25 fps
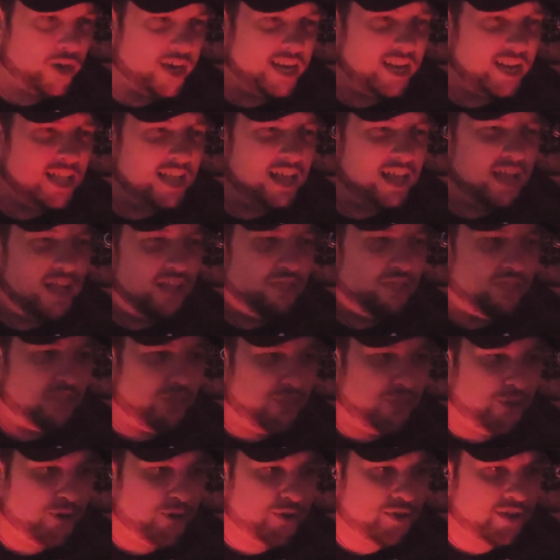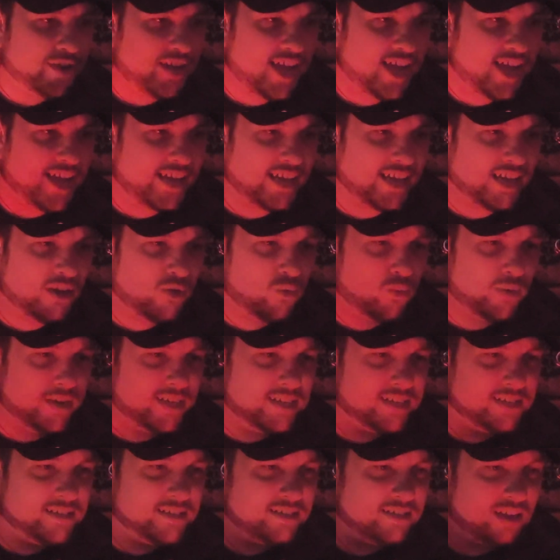it. The third night, a
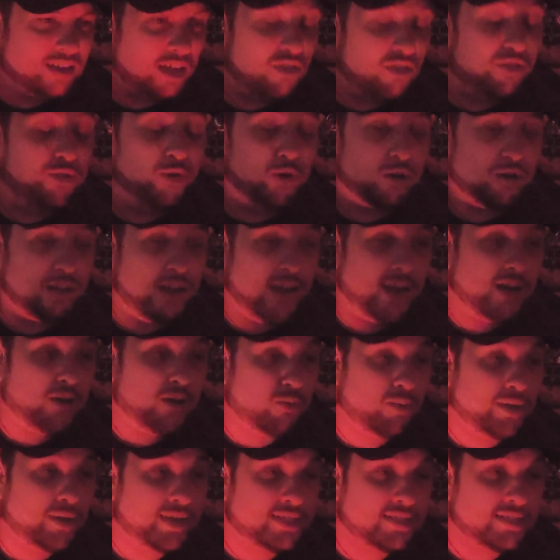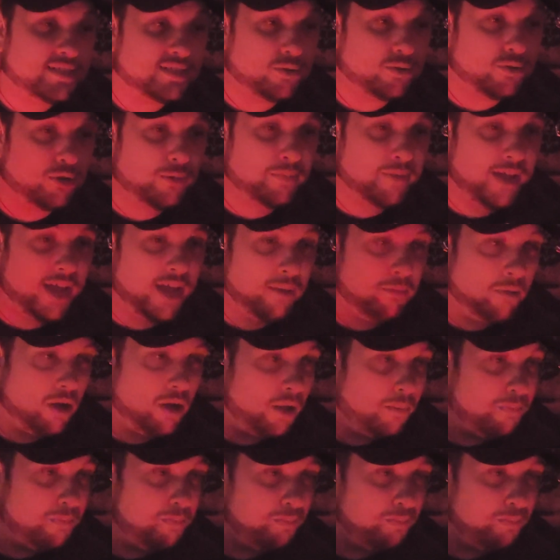windstorm came up.